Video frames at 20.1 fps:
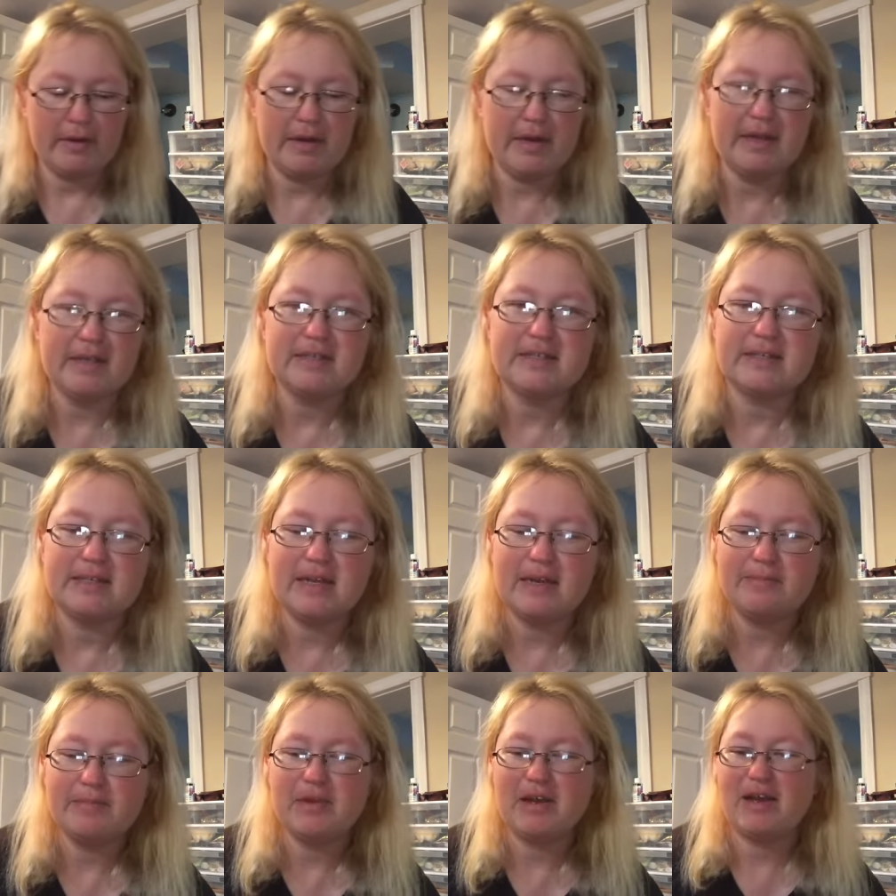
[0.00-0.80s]
Next
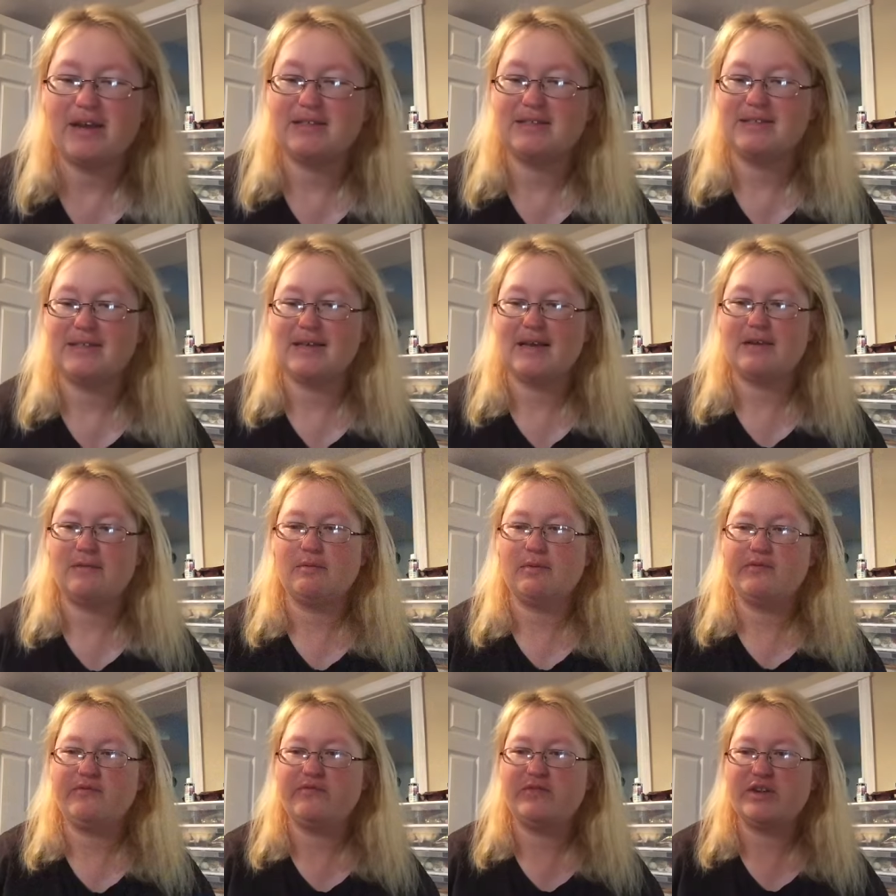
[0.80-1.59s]
up, I said I
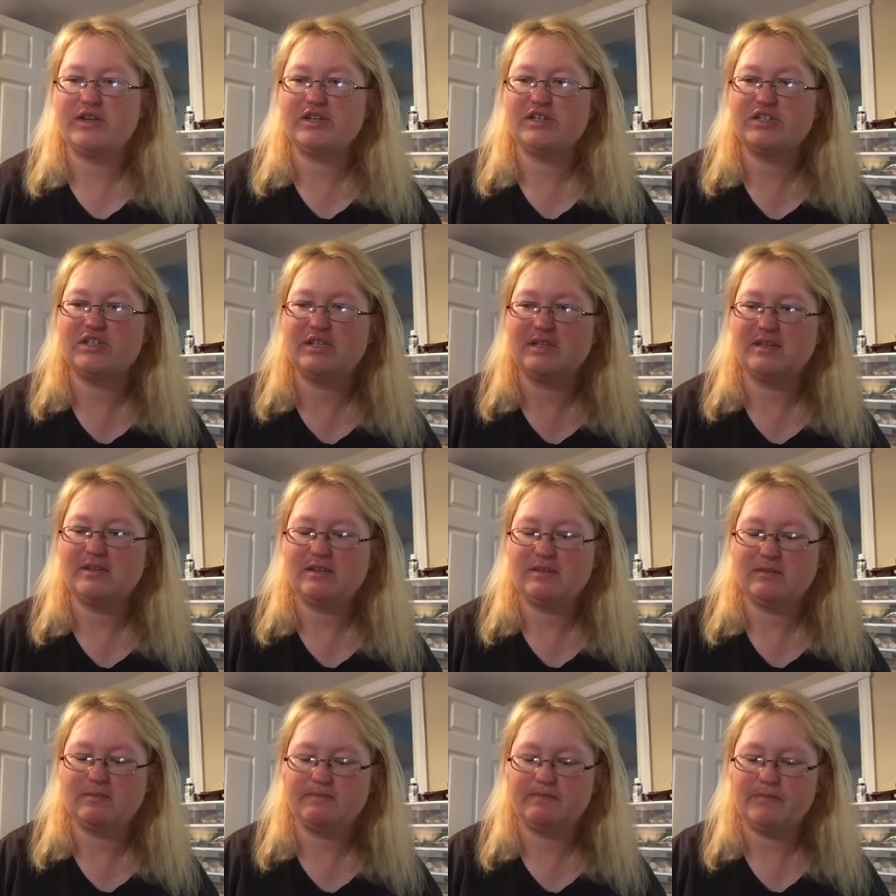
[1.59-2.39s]
would
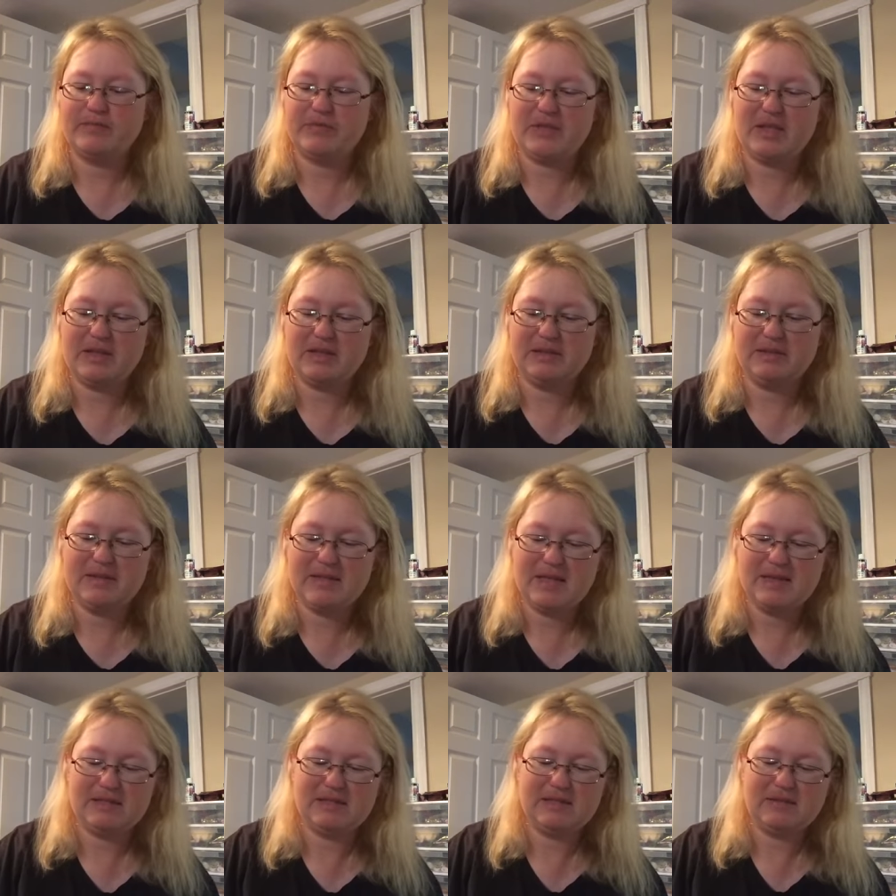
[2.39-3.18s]
finish
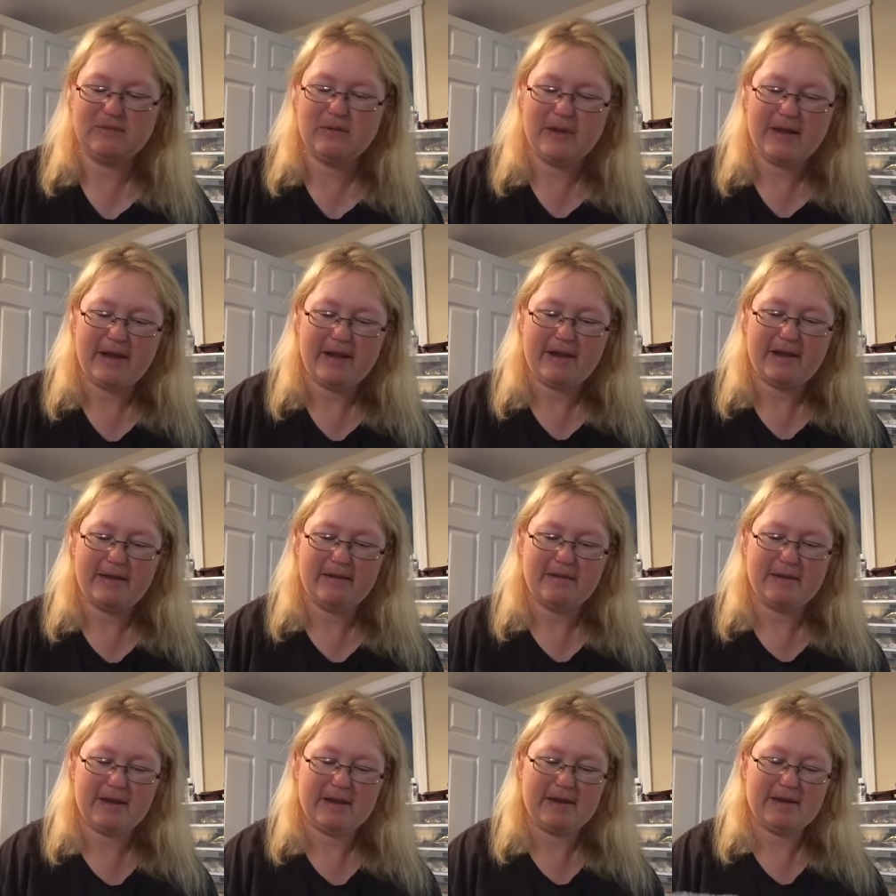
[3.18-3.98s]
this
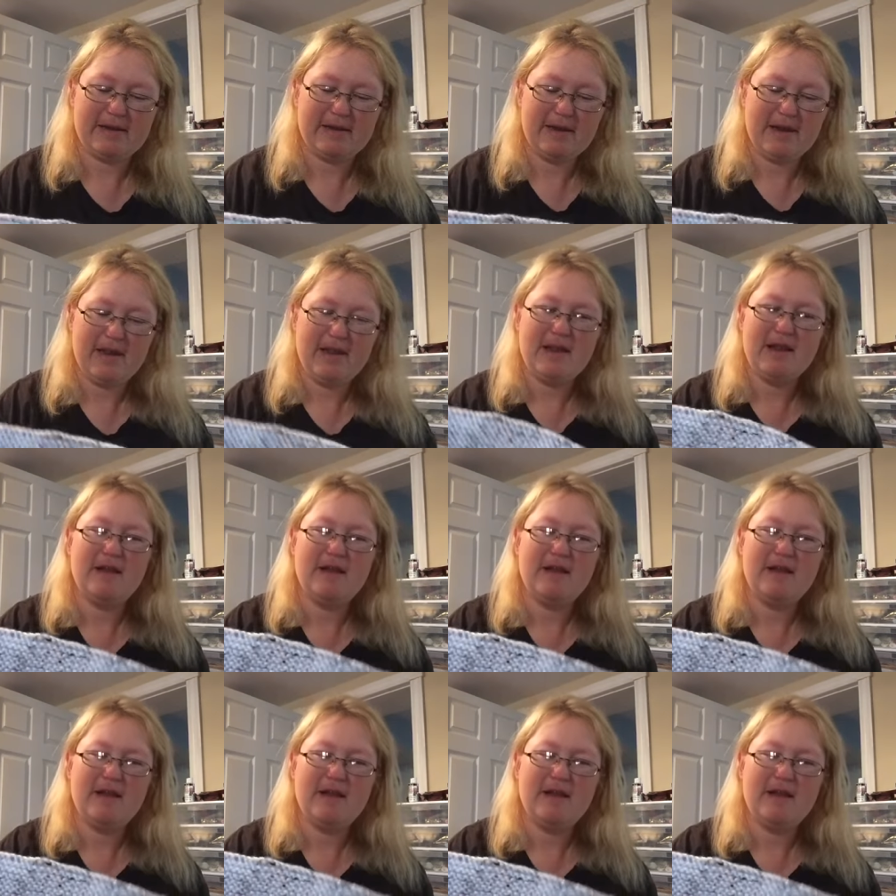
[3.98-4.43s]
square, and